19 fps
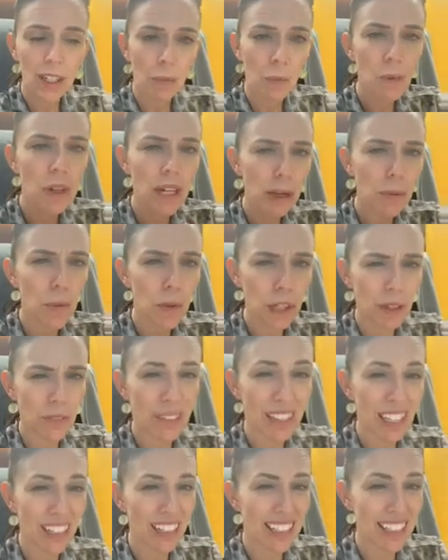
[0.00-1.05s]
We'll keep working
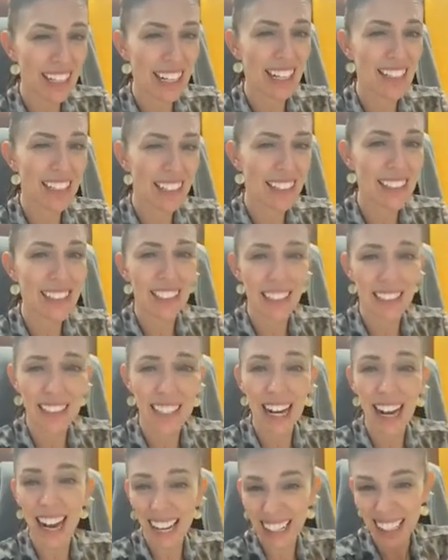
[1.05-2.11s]
with our education
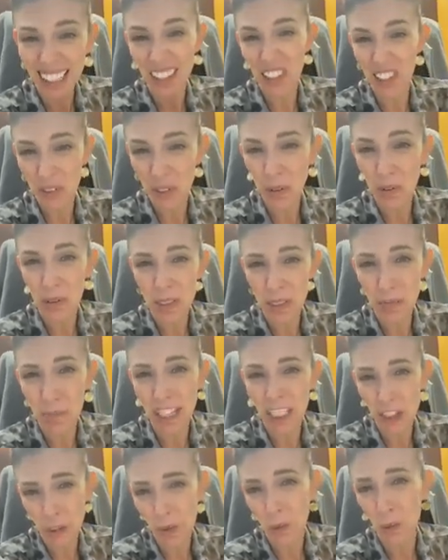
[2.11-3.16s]
sector and our schools to
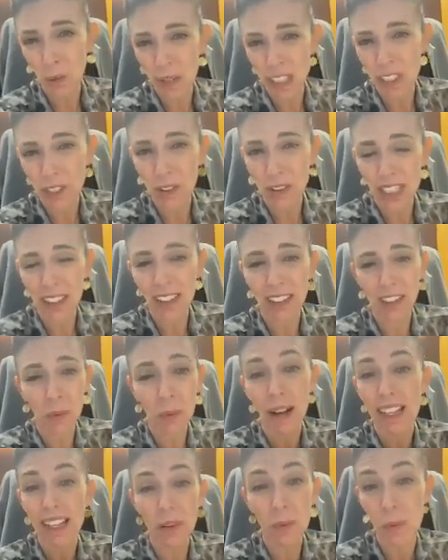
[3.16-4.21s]
make sure that we do that in the
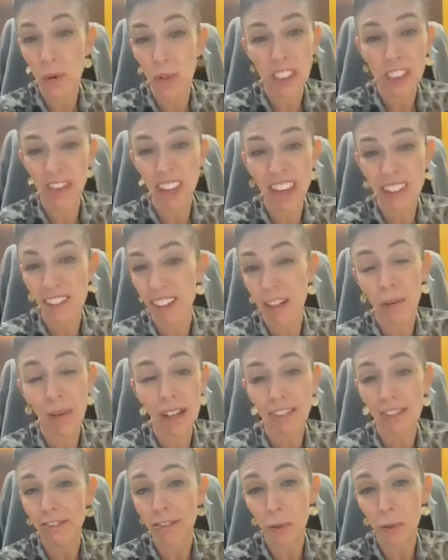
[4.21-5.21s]
way that works for everyone,